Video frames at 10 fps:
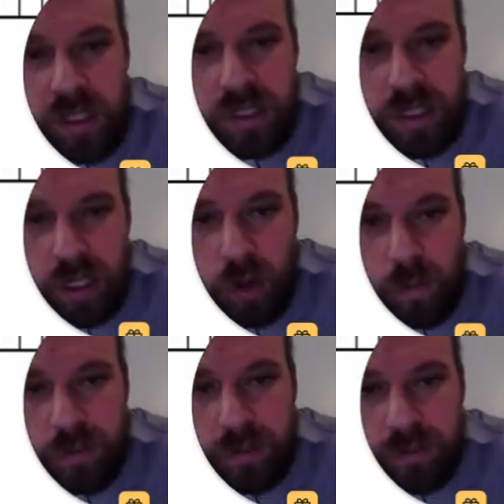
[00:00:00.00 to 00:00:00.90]
The
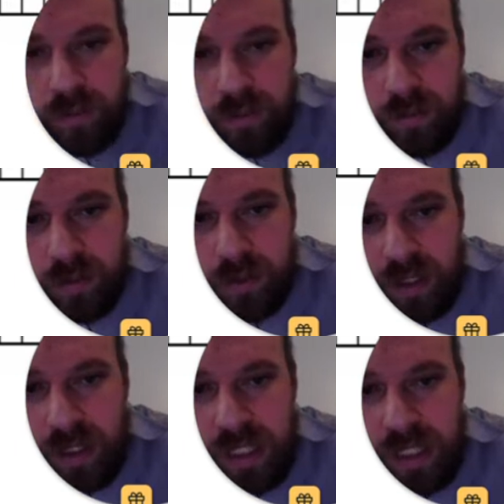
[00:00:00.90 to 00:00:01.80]
slope
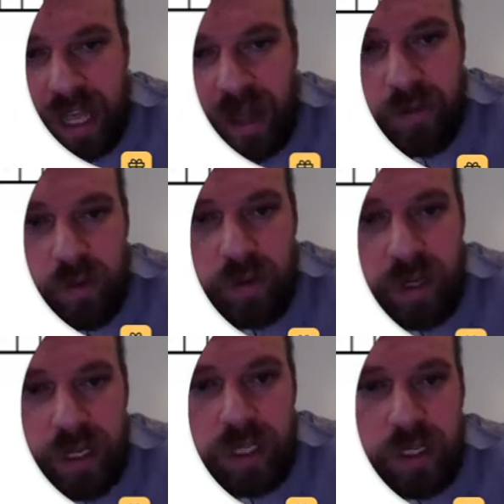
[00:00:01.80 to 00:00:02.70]
is down
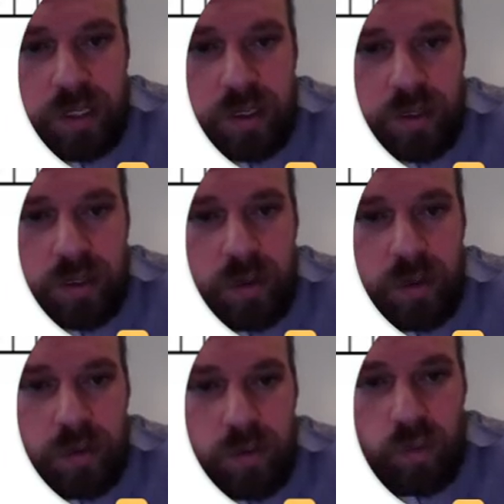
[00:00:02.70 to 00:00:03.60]
3,
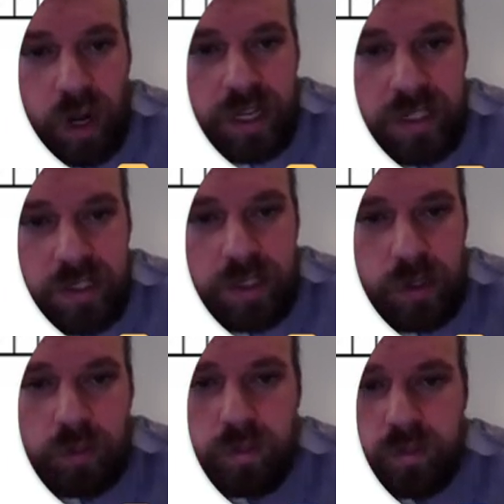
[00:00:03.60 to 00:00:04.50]
right 2.